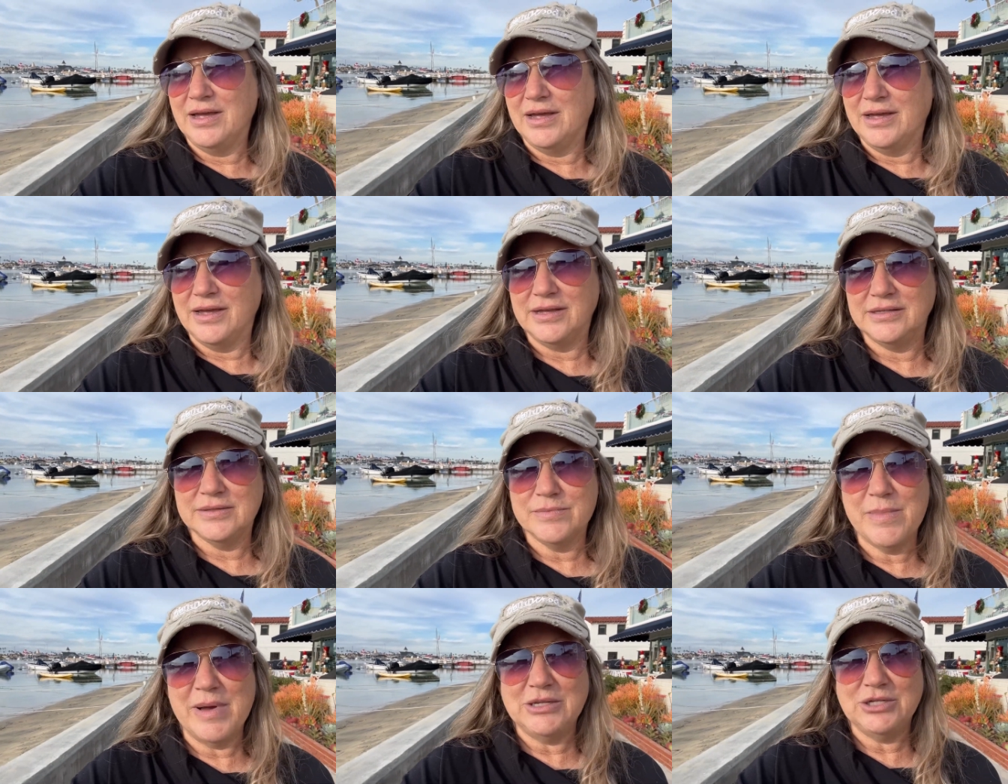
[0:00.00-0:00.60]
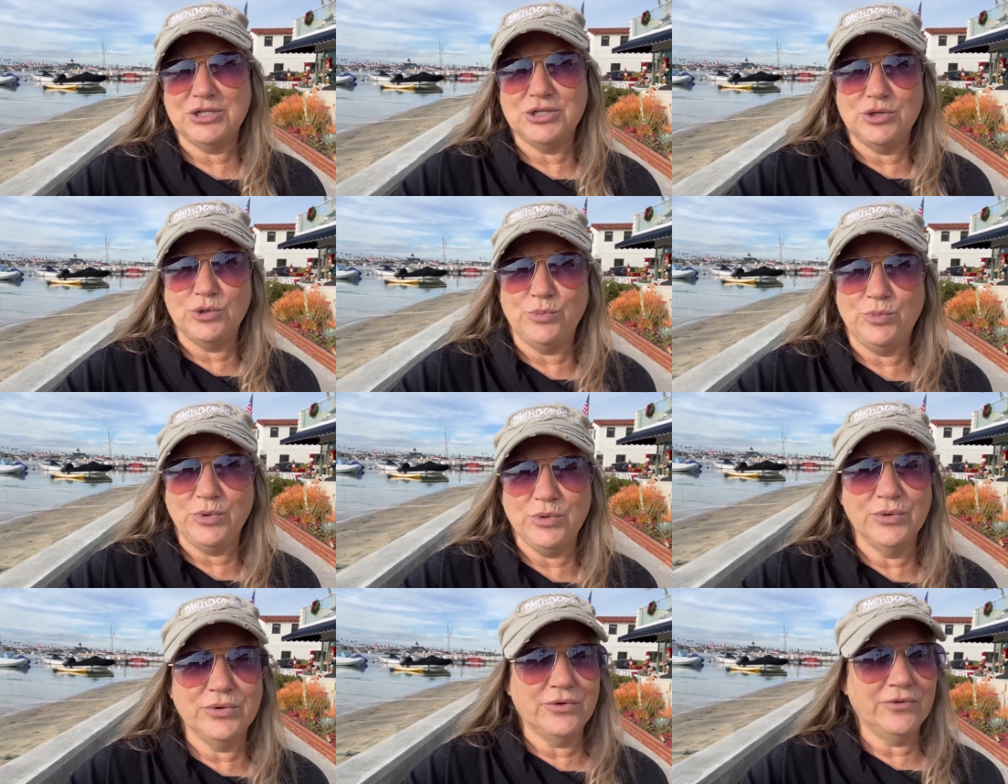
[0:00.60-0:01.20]
It's much too
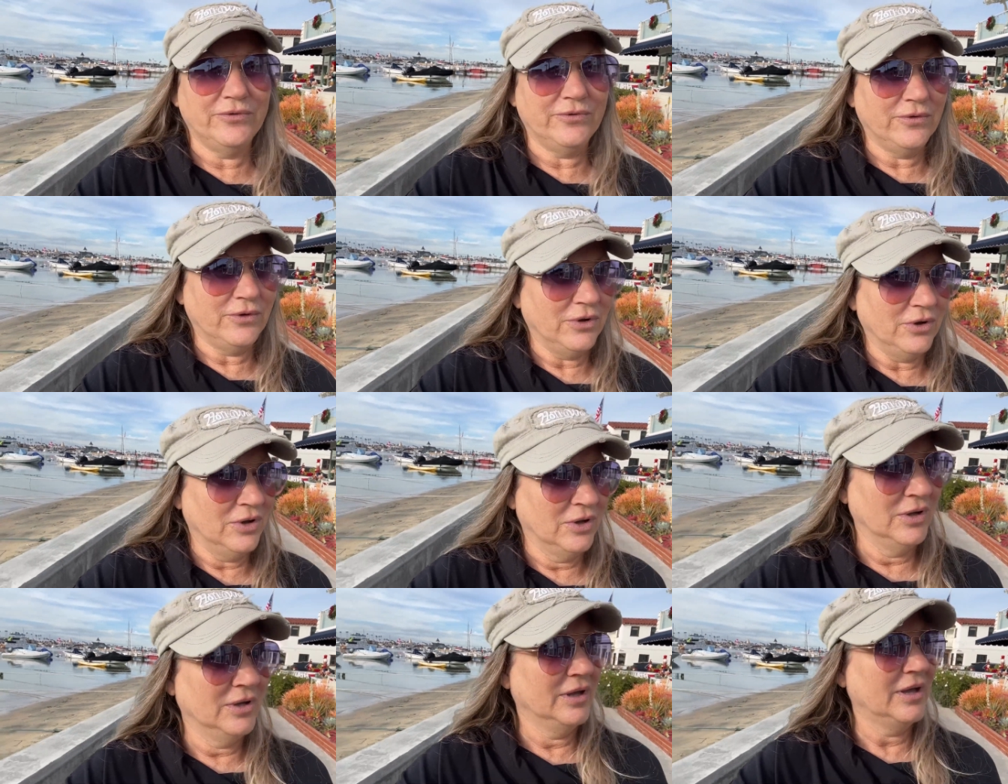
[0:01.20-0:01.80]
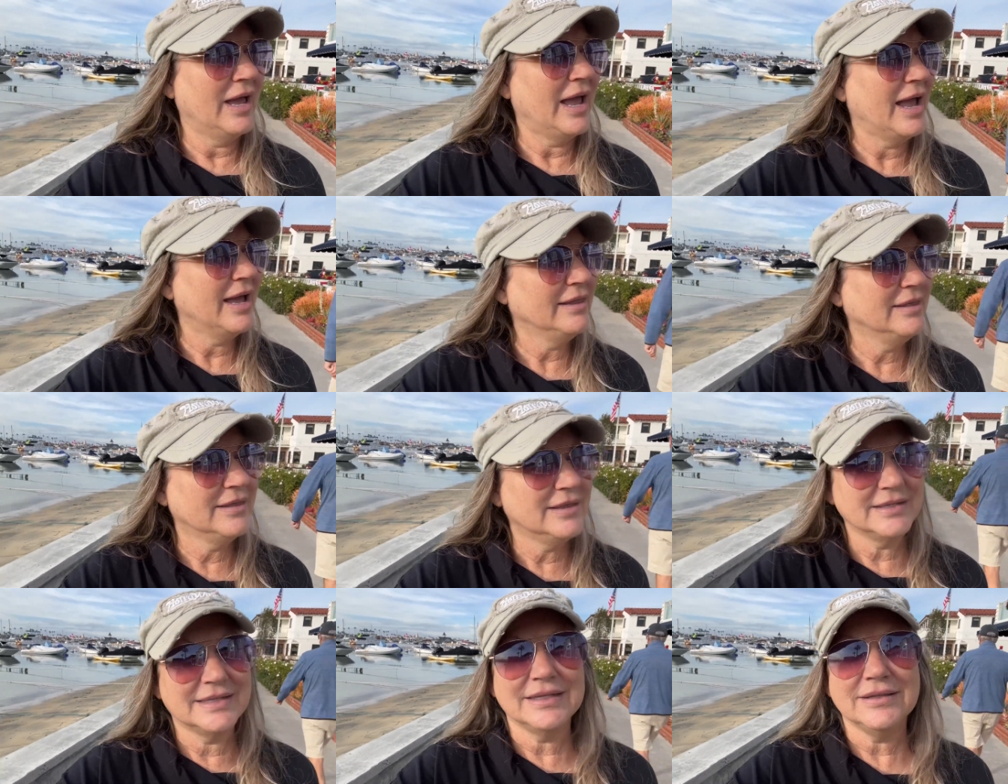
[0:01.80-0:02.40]
beautiful.
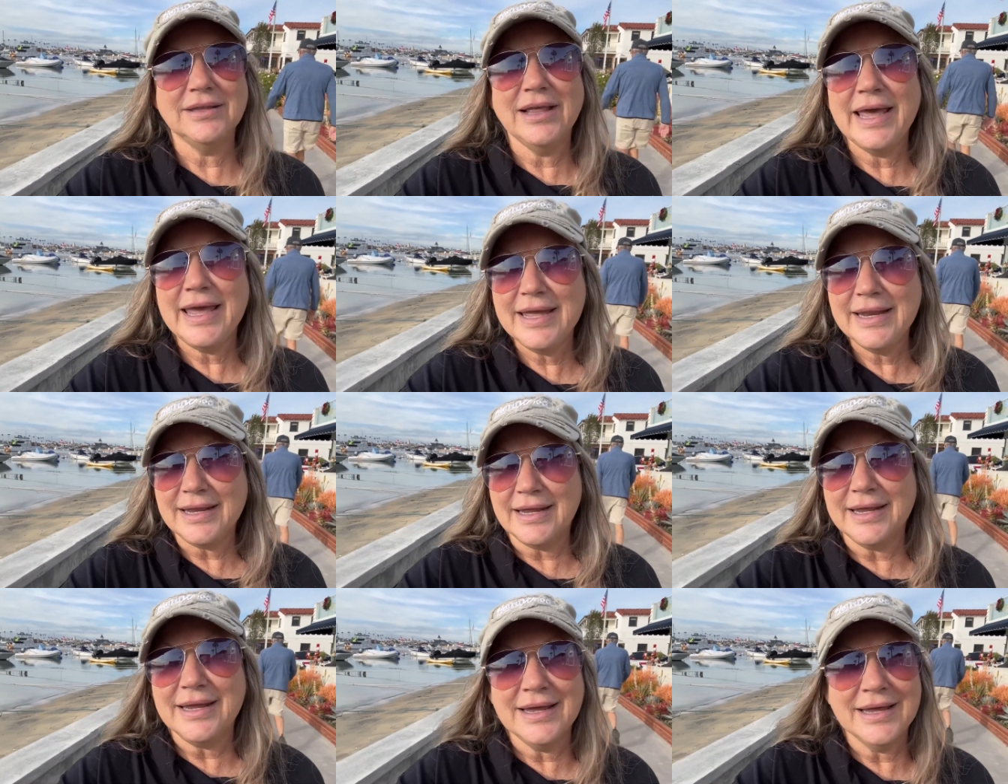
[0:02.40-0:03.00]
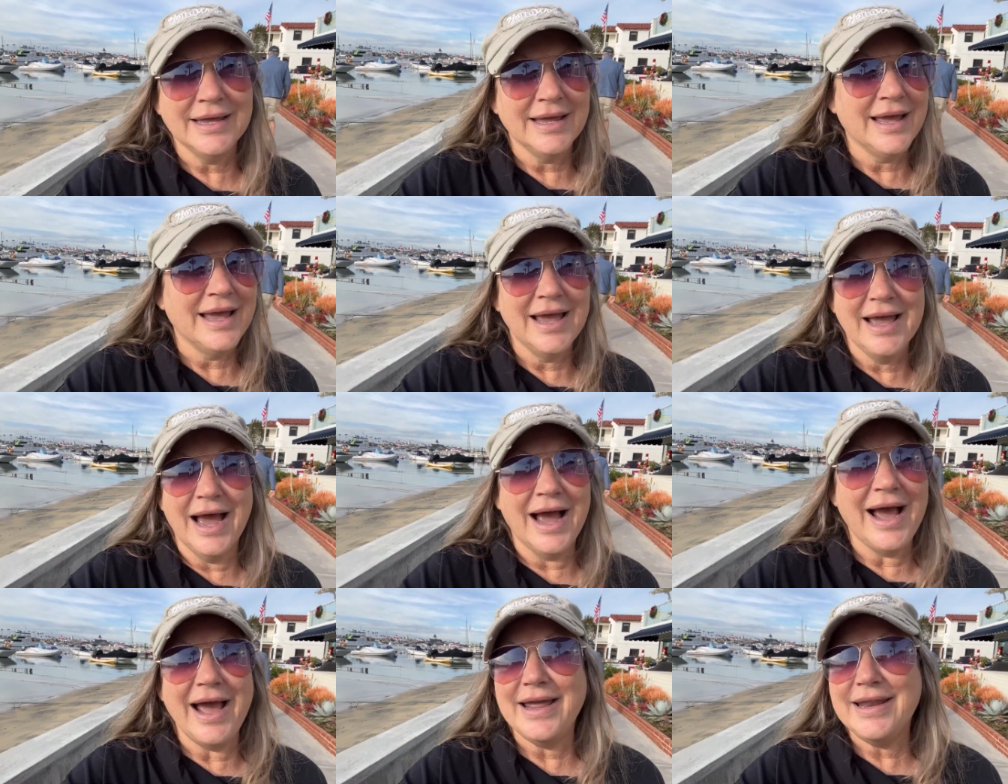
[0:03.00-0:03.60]
And this lady,
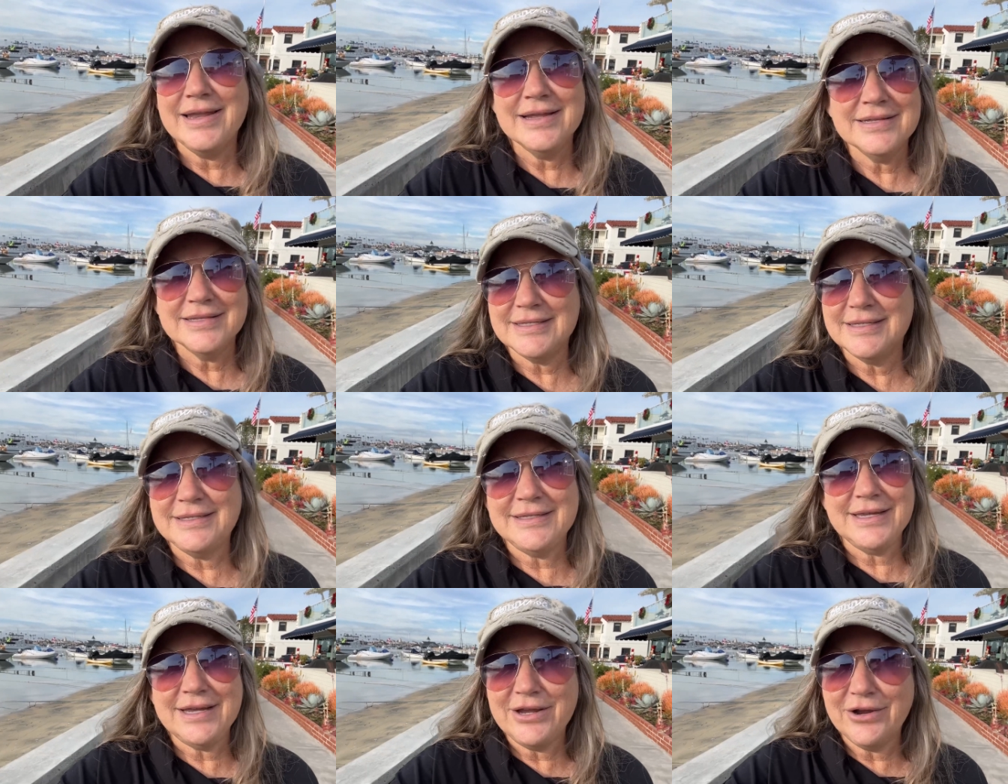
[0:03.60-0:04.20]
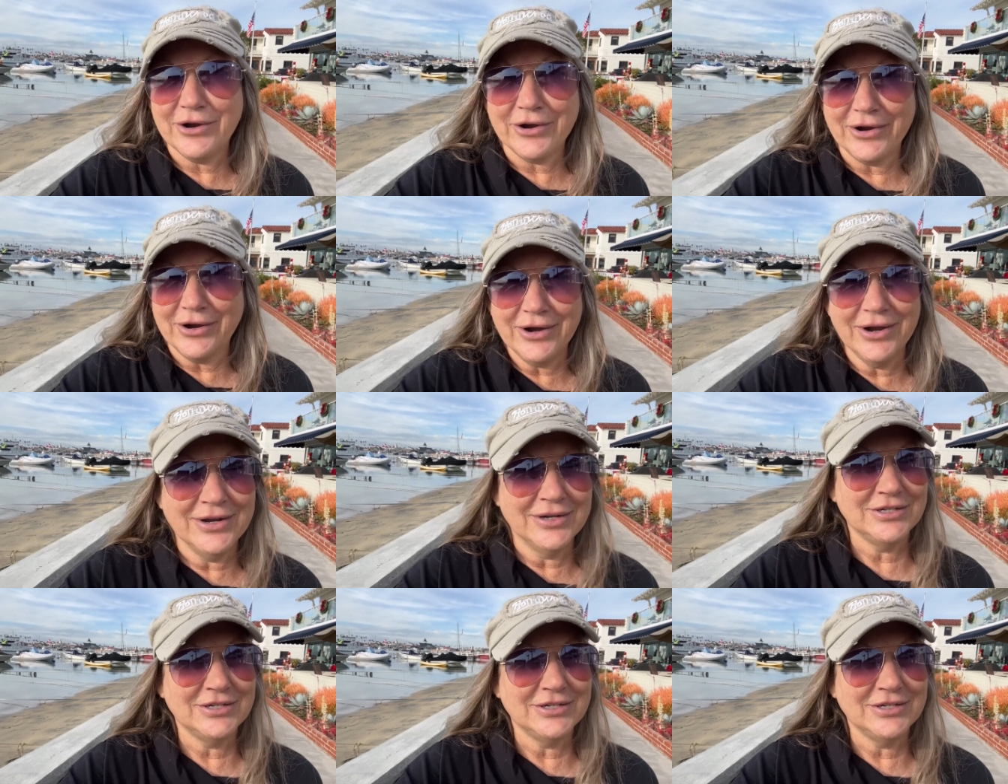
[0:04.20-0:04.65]
I didn't see her.